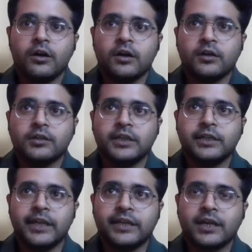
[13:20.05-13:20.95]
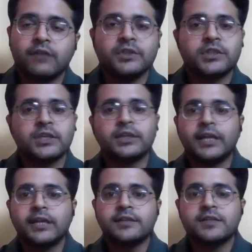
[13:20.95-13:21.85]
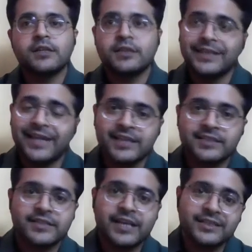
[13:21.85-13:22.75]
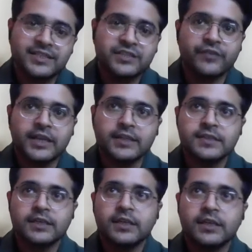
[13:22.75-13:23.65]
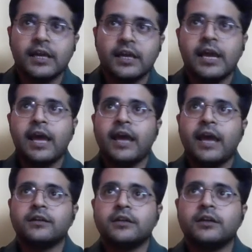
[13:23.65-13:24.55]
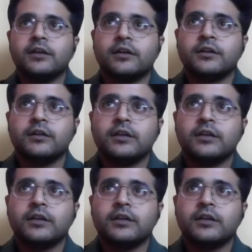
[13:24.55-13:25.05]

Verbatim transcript: uh, the data which contains text and strings, and uh,